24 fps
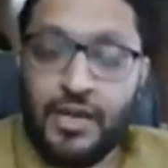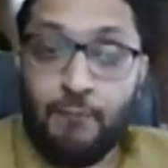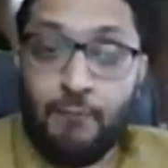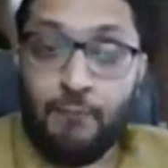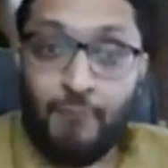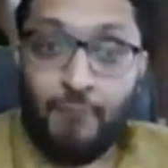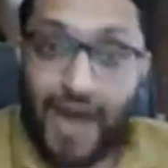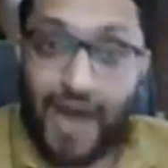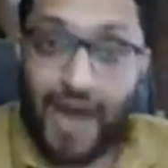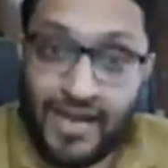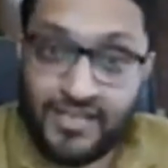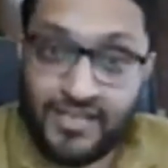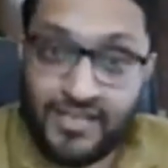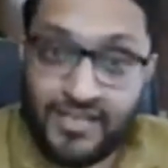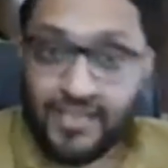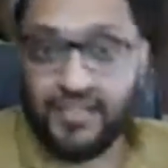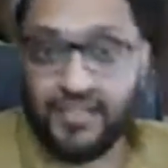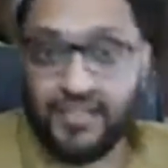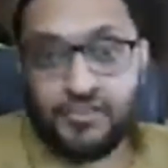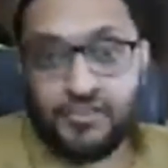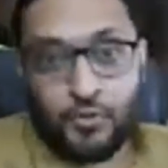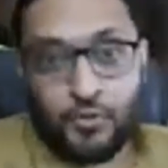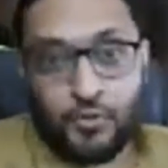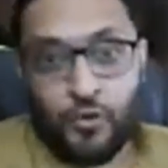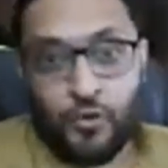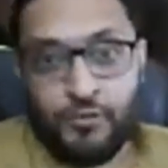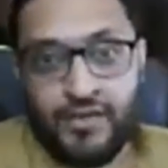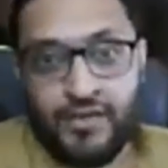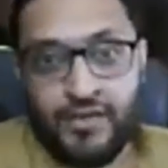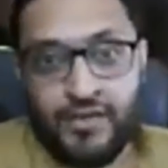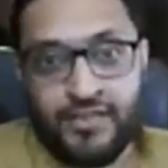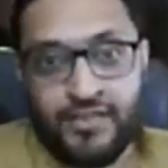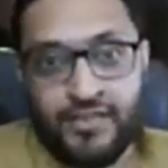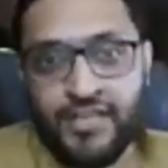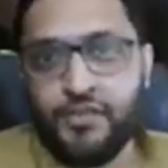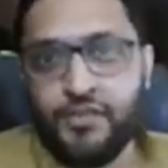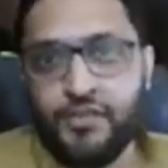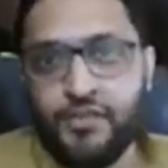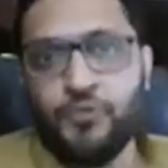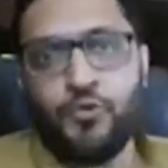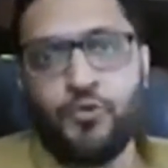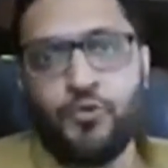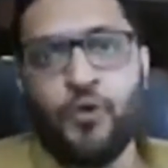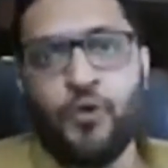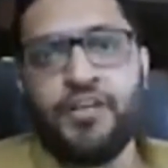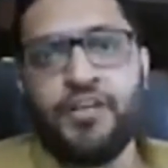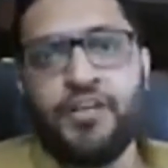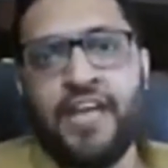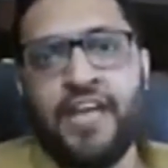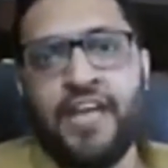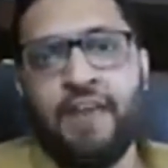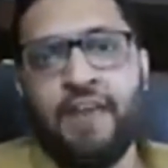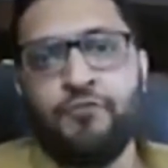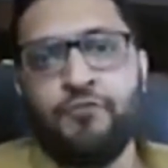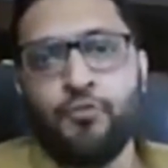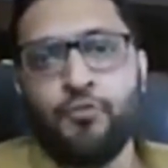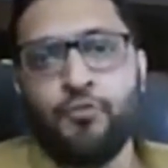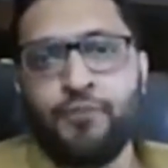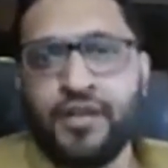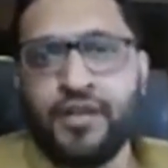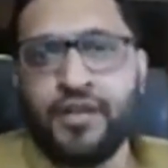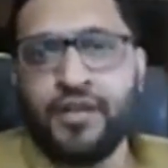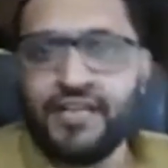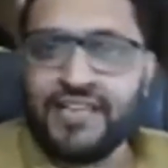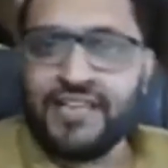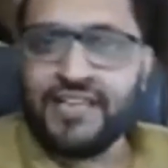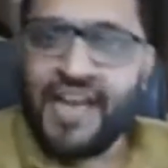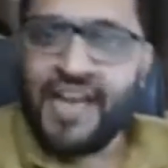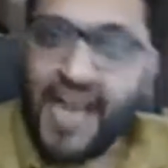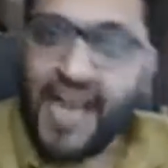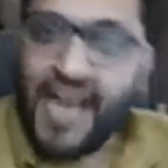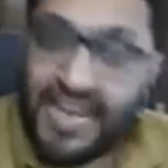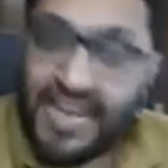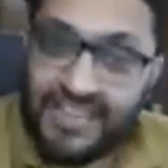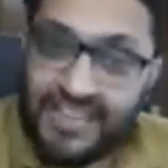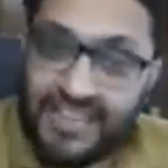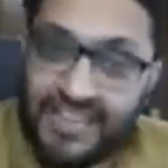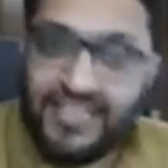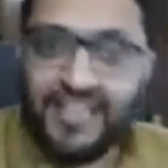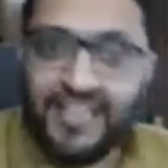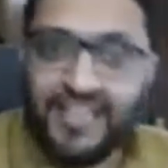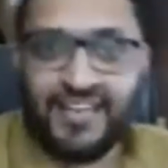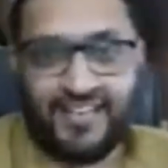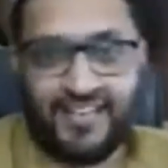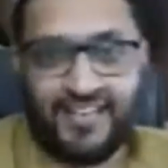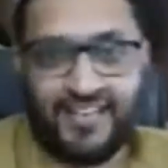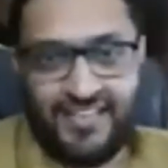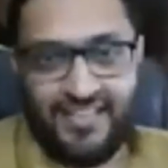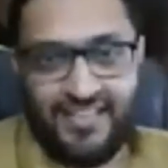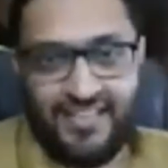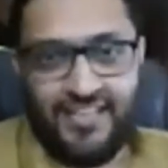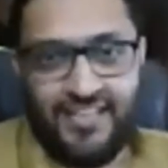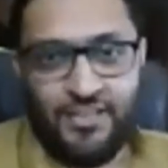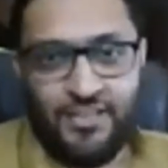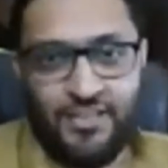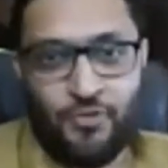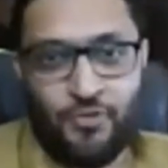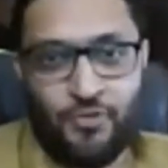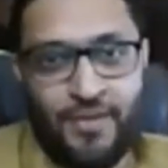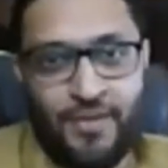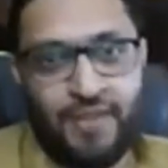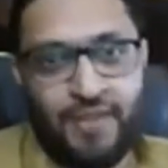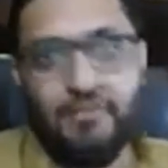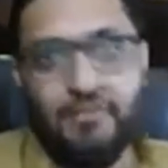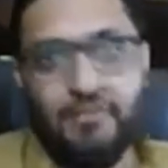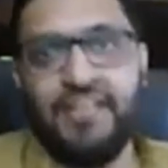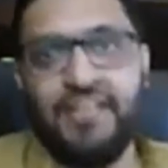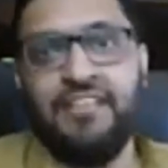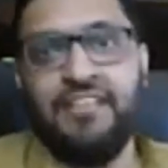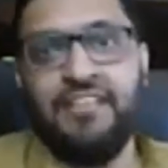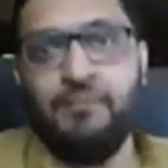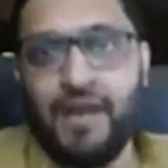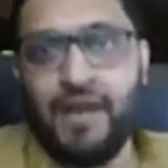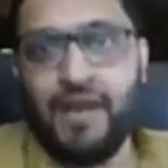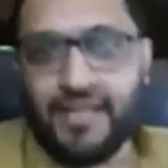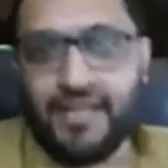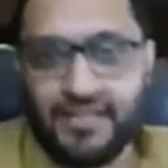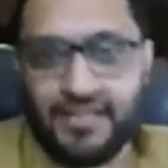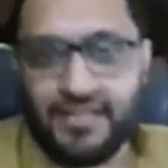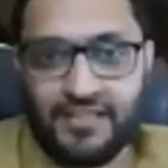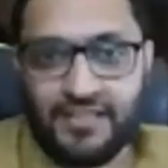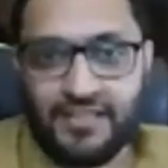Mark Douglas told me that you don't have to predict anything to make money in the market